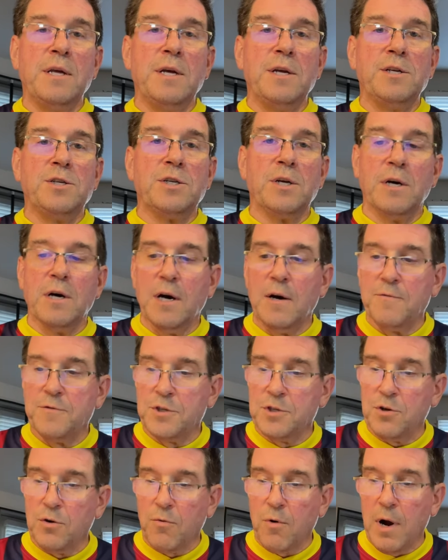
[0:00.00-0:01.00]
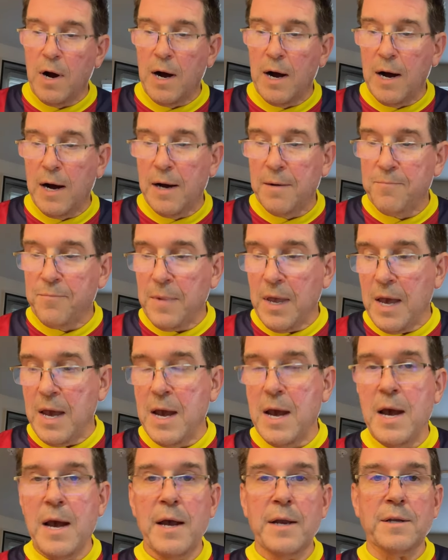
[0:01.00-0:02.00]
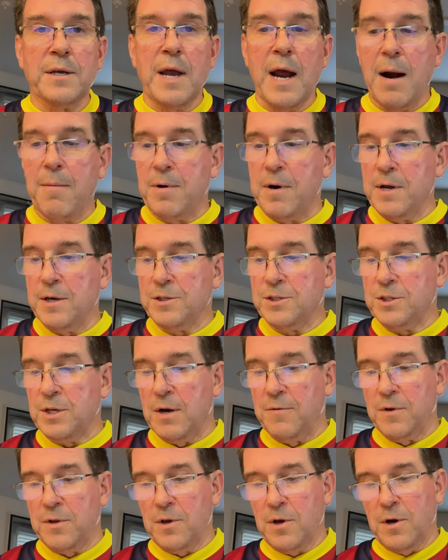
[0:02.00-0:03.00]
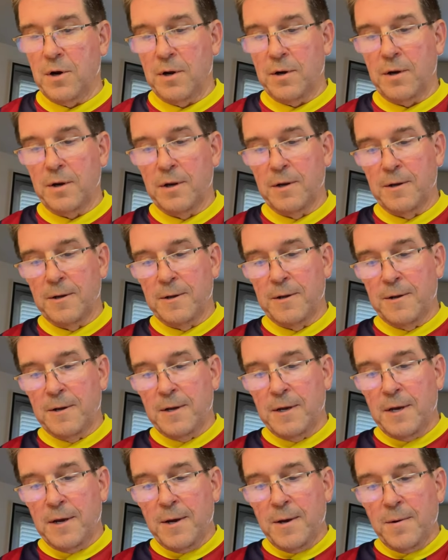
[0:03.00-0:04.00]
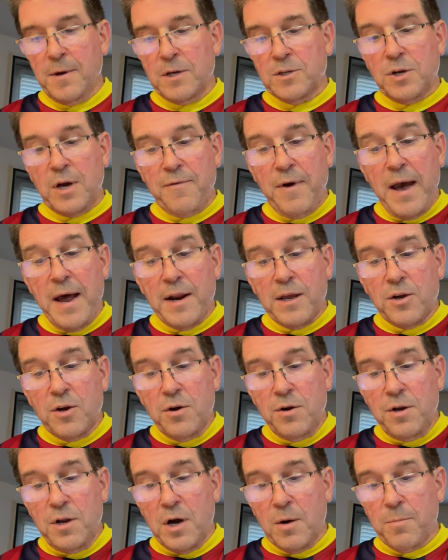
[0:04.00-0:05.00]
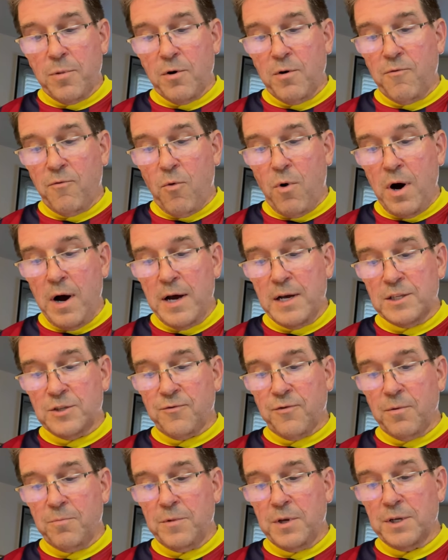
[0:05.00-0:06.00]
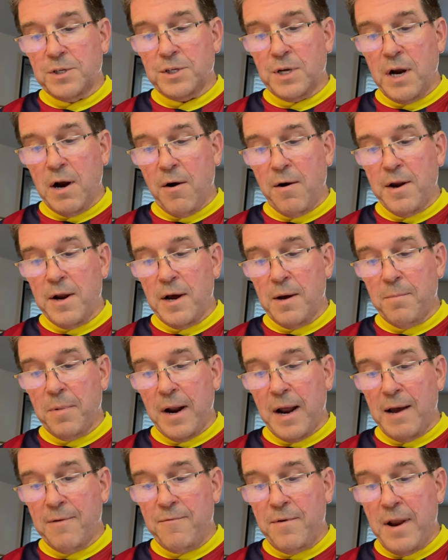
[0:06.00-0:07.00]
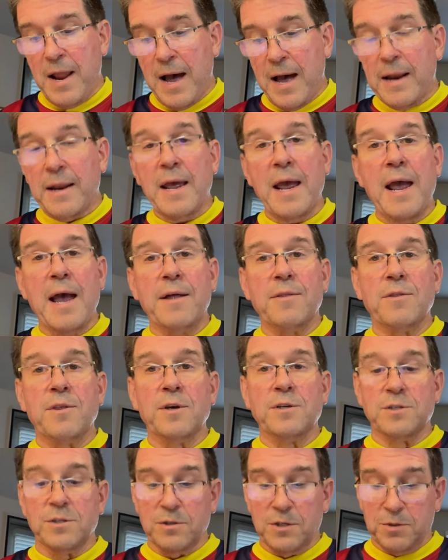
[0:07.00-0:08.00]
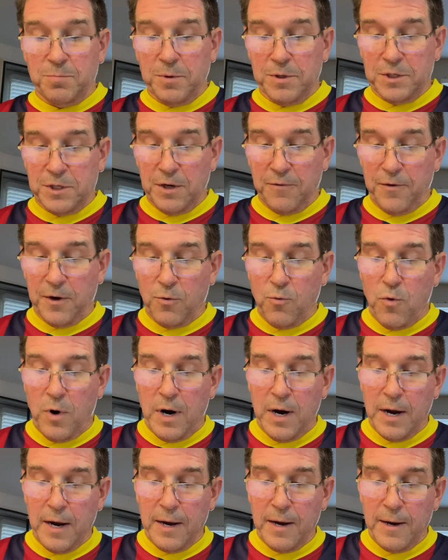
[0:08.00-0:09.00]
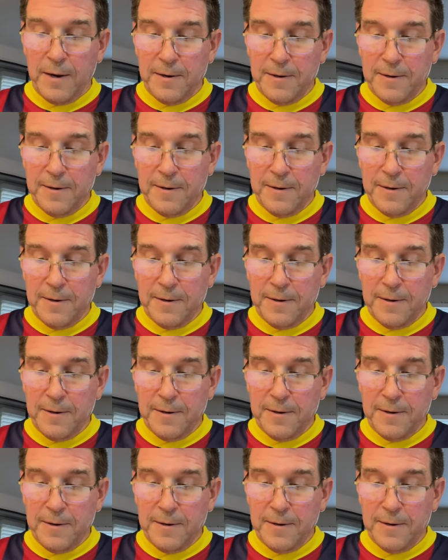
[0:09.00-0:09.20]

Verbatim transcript: each of Syrah and Cabernet Sauvignon. So I've had a good number of wines from this area, but I've not had this specific wine.